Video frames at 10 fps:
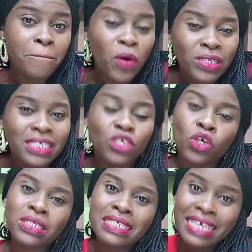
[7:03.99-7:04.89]
But they
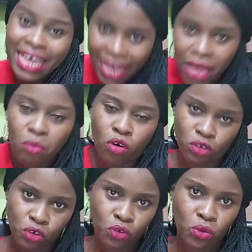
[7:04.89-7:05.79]
just came on
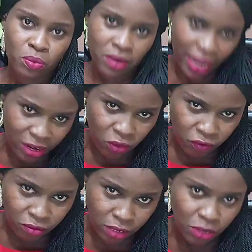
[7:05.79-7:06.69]
YouTube, kind of thing.